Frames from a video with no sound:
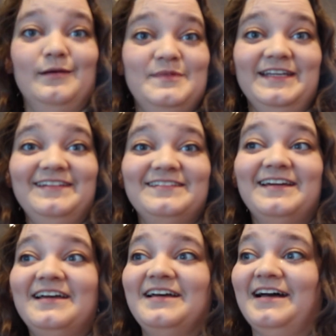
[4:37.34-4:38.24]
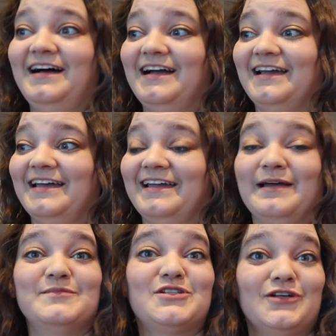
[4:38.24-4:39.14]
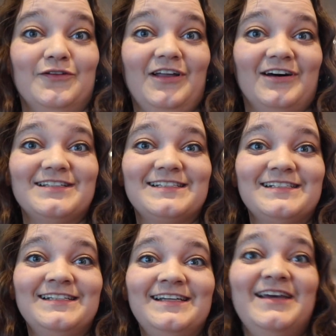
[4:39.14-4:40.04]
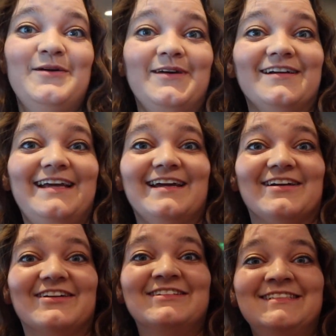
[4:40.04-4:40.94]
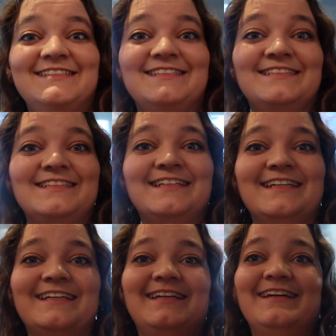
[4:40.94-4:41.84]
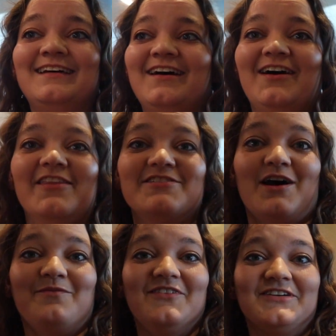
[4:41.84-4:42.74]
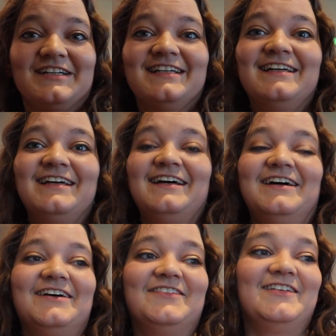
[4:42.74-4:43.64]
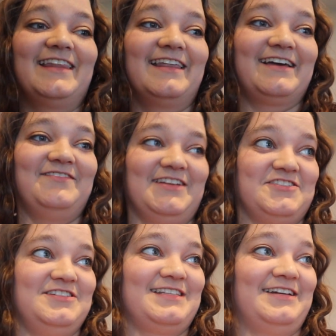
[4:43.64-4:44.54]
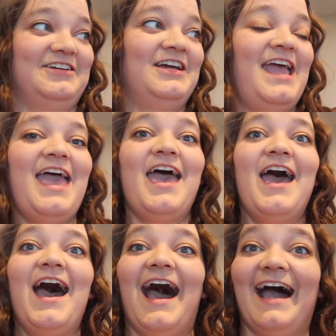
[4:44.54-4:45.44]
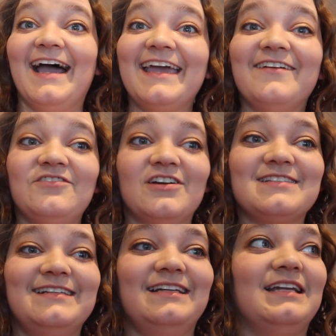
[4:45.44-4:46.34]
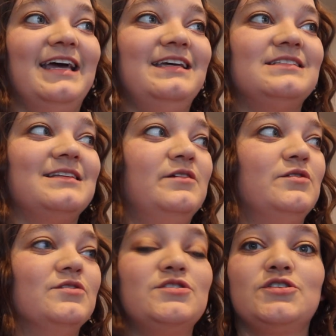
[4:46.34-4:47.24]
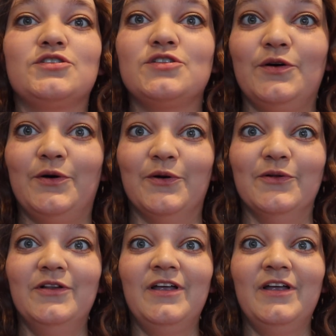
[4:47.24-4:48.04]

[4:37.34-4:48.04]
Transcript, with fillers: Update, I am so lost. We are here on the top floor of the convention center. I have not seen a single soul